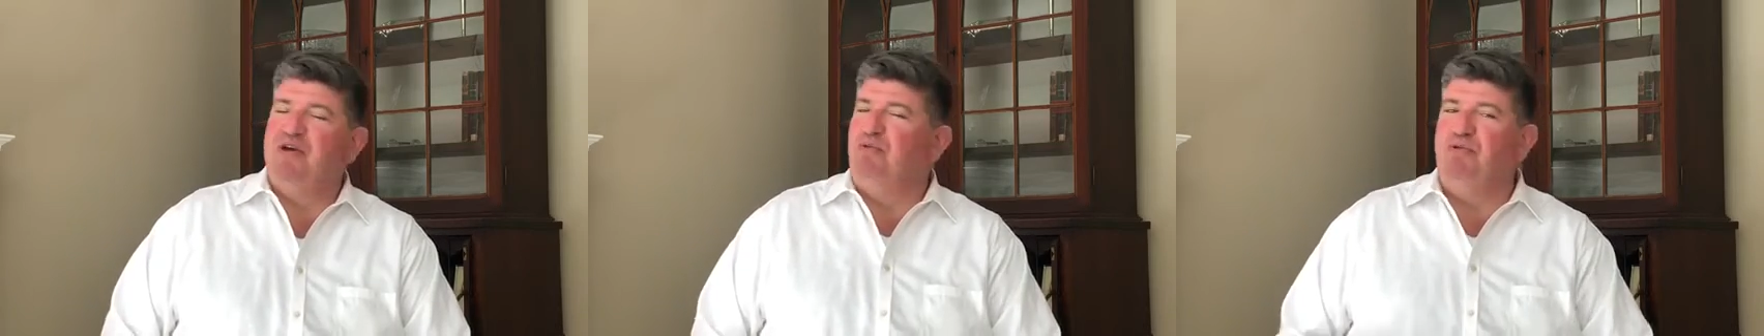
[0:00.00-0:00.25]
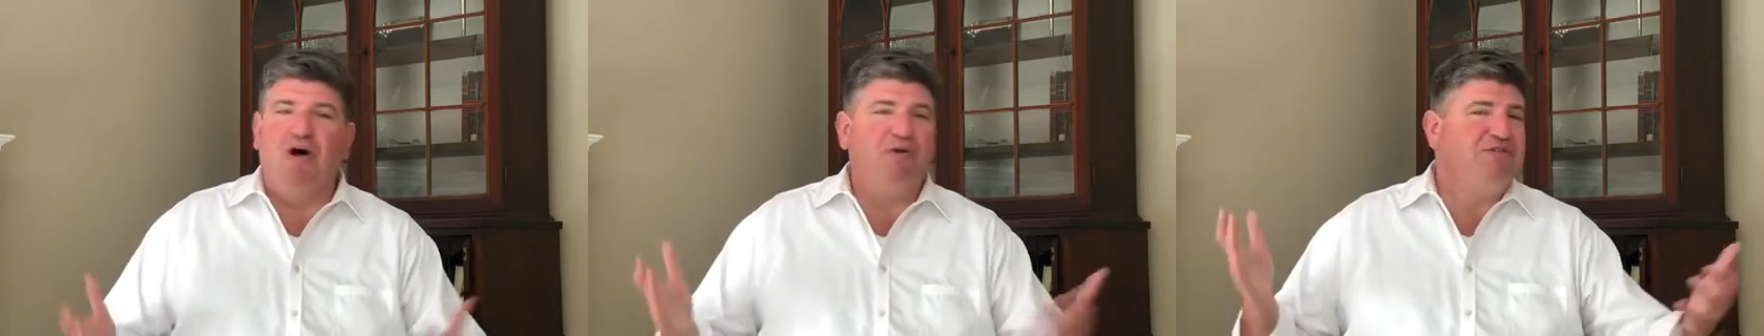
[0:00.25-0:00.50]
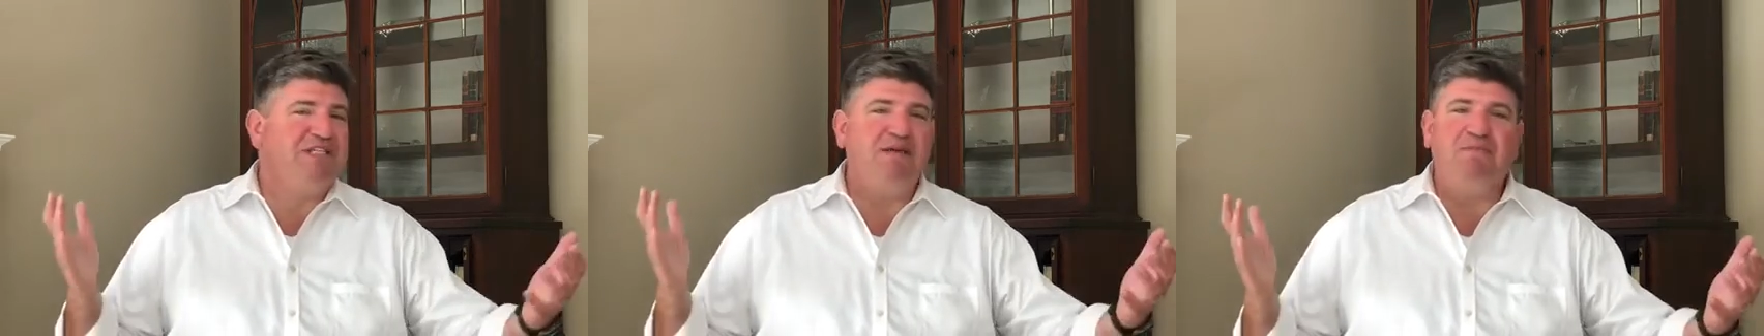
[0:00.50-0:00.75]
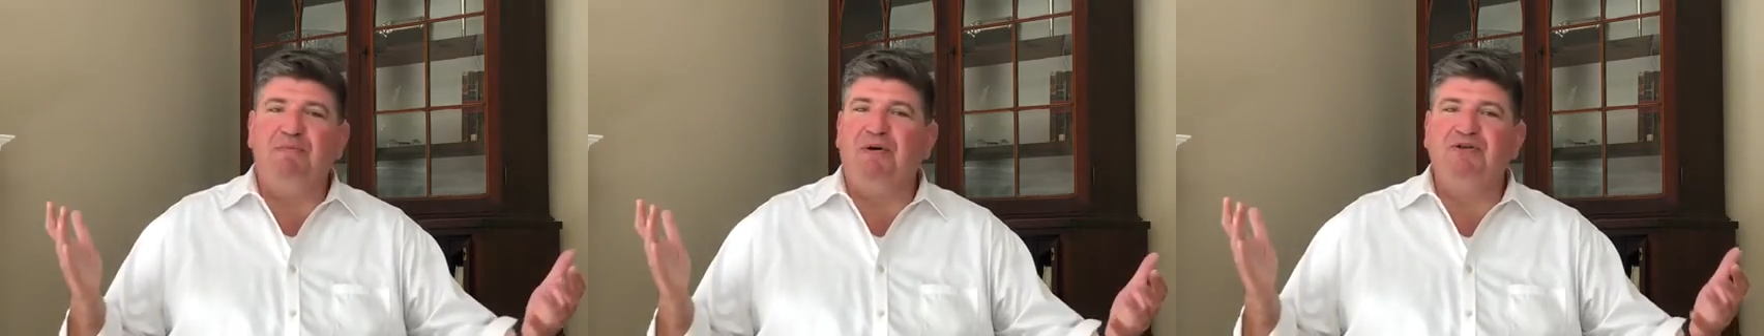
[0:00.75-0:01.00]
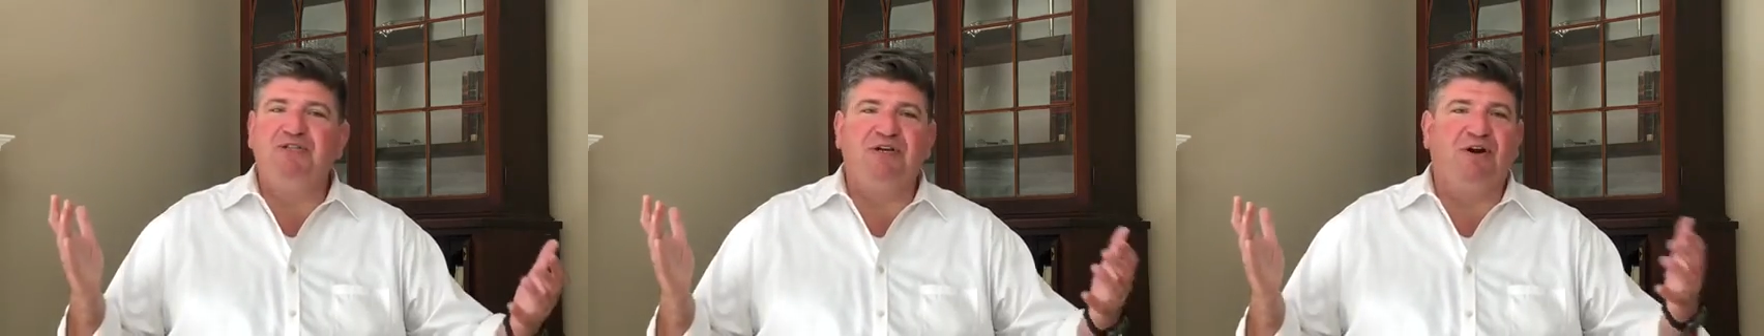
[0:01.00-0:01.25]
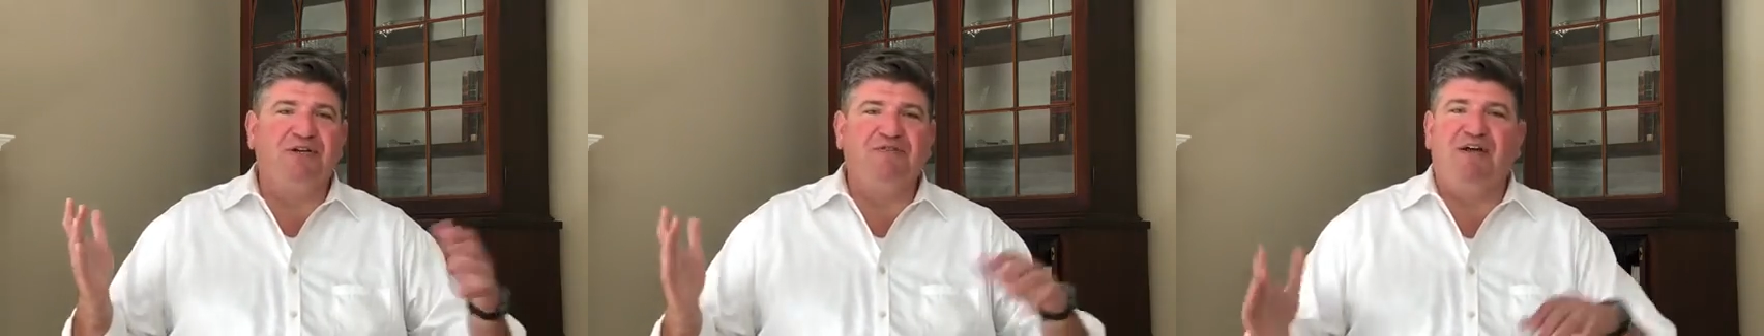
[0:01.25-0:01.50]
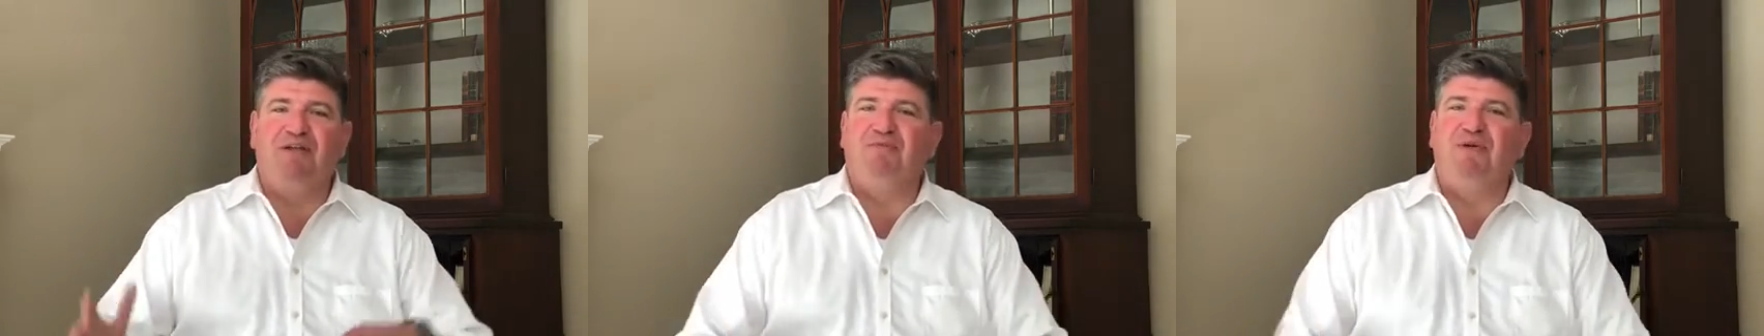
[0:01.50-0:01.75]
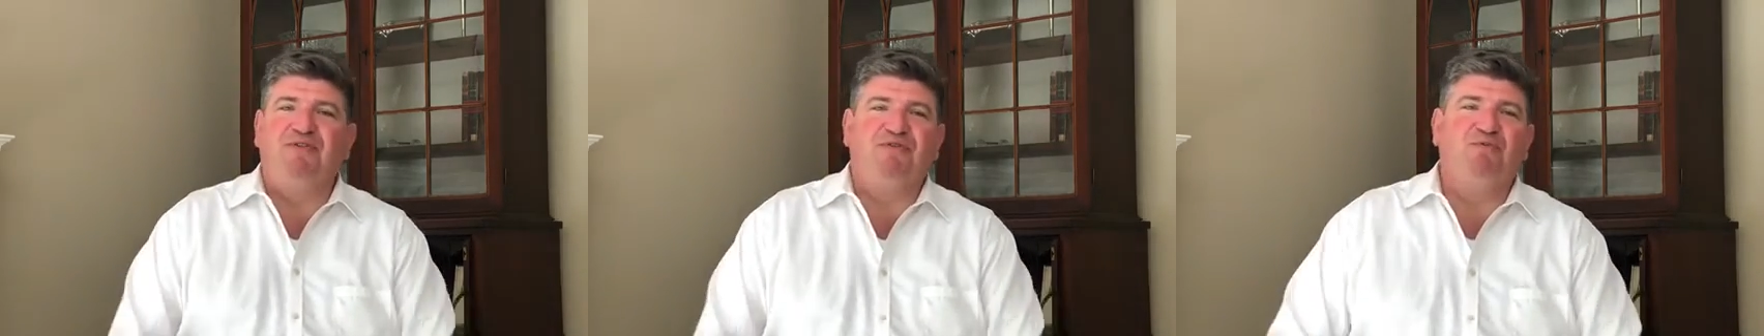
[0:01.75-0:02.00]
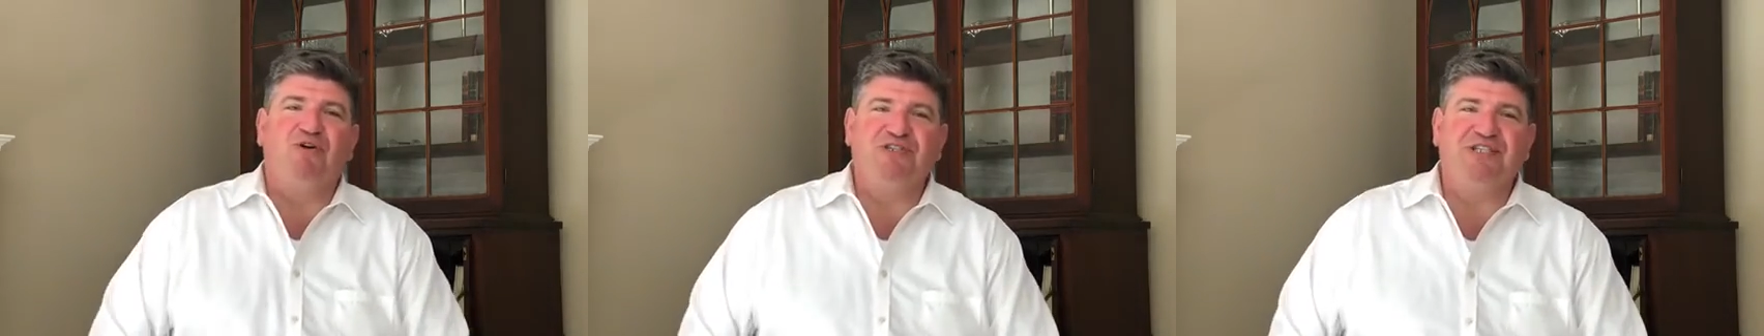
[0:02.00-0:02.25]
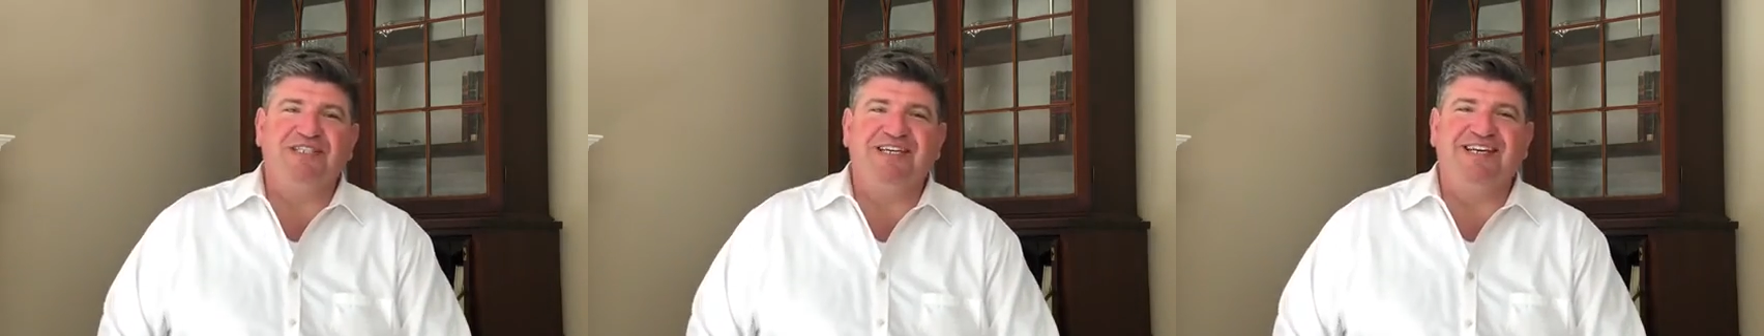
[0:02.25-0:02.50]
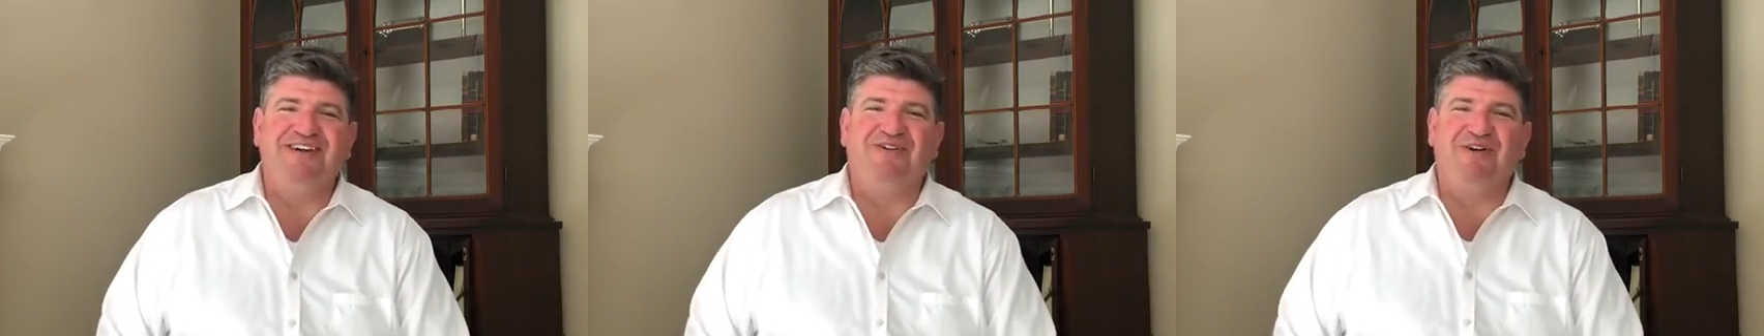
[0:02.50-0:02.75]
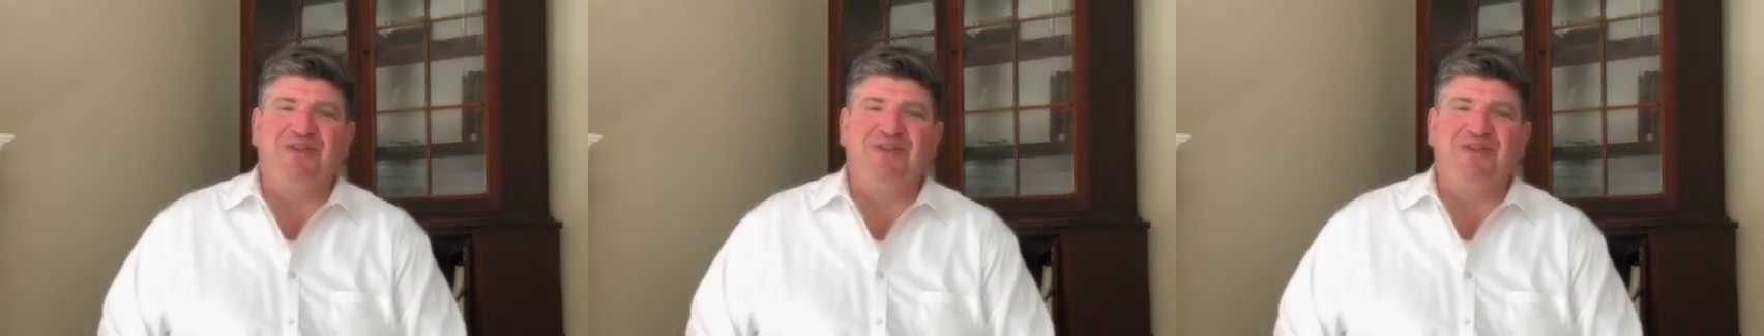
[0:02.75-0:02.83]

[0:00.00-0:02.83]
We'll always keep you posted on developments from Washington here